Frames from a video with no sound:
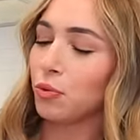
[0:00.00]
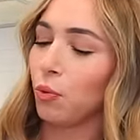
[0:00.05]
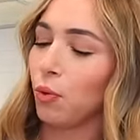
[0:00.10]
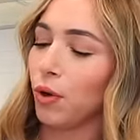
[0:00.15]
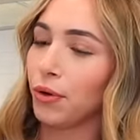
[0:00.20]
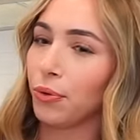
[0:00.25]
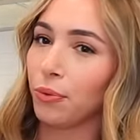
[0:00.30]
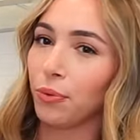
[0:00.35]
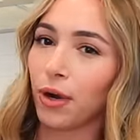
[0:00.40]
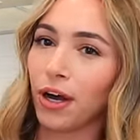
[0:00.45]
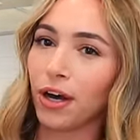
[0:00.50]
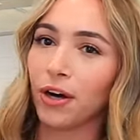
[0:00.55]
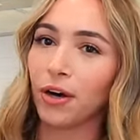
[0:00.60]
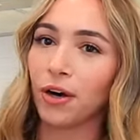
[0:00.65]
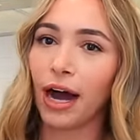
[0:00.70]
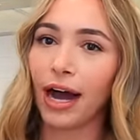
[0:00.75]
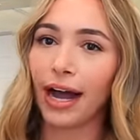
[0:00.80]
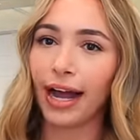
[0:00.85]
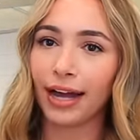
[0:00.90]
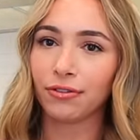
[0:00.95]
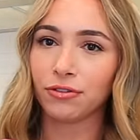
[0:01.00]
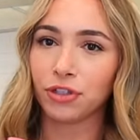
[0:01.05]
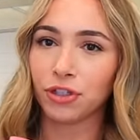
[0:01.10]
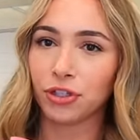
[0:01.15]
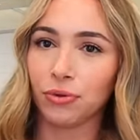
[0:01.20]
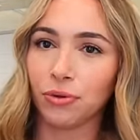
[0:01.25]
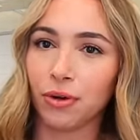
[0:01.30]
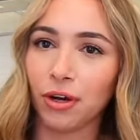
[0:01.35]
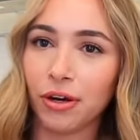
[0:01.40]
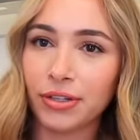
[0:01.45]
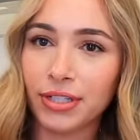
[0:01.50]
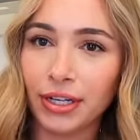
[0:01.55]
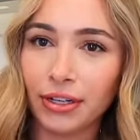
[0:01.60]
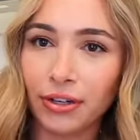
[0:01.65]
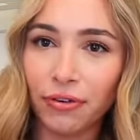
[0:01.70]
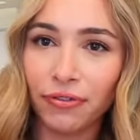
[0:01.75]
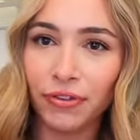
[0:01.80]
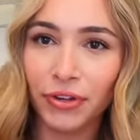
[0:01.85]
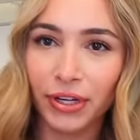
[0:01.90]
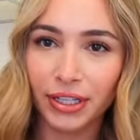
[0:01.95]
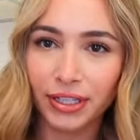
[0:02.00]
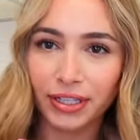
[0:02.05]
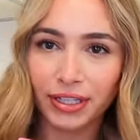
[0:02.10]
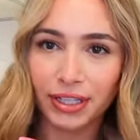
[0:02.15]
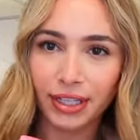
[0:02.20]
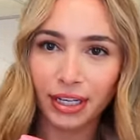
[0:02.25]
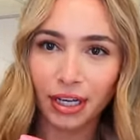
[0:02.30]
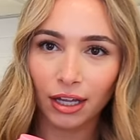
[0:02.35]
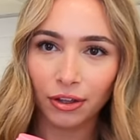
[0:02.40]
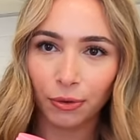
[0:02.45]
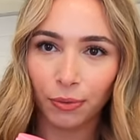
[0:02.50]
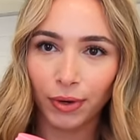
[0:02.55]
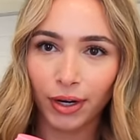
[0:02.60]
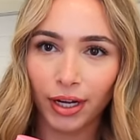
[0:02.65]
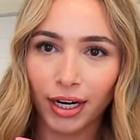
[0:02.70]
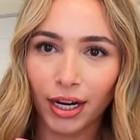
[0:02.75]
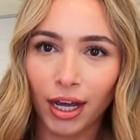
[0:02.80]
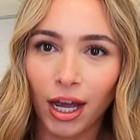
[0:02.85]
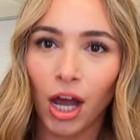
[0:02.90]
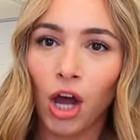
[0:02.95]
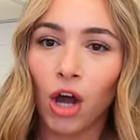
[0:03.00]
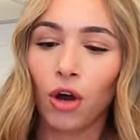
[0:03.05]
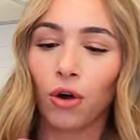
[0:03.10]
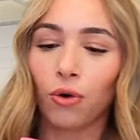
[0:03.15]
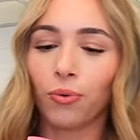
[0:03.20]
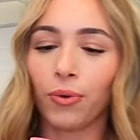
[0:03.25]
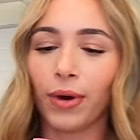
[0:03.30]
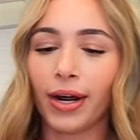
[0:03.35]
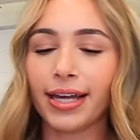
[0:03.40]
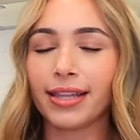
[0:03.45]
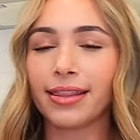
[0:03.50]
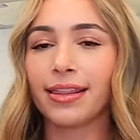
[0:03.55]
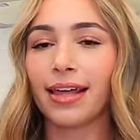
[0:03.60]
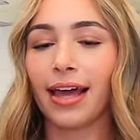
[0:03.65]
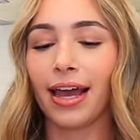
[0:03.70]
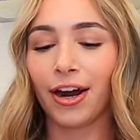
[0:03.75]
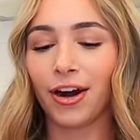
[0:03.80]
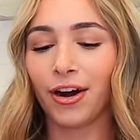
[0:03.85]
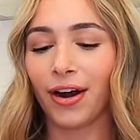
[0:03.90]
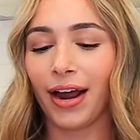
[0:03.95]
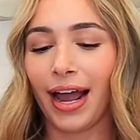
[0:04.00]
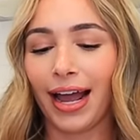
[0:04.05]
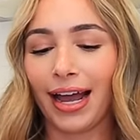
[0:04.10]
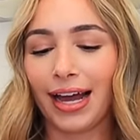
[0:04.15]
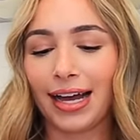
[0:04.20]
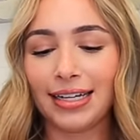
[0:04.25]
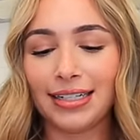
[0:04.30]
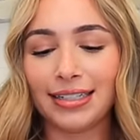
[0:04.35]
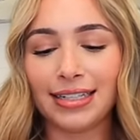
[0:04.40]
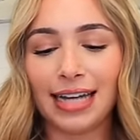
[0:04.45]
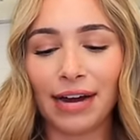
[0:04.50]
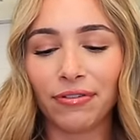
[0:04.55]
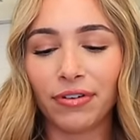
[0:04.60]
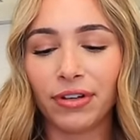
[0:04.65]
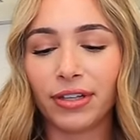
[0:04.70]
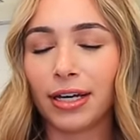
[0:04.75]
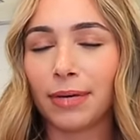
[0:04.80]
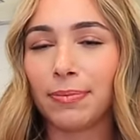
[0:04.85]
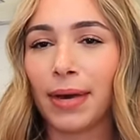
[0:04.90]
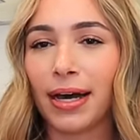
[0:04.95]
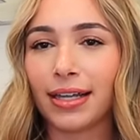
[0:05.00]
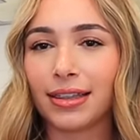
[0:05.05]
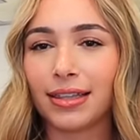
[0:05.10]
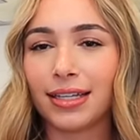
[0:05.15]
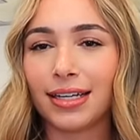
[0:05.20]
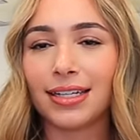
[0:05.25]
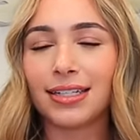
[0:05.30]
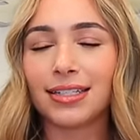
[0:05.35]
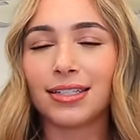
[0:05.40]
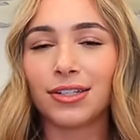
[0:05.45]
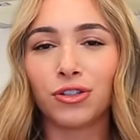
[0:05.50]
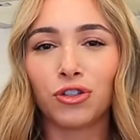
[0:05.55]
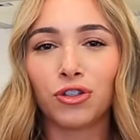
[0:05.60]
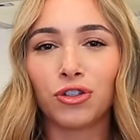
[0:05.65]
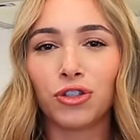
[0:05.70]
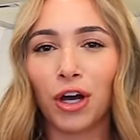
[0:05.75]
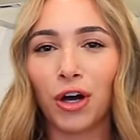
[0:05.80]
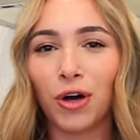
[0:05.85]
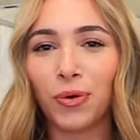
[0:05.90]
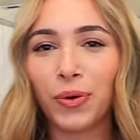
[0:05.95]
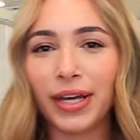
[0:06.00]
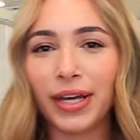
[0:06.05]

one row. I have two rows. I don't know if you can see the other one right there. And everything about these is so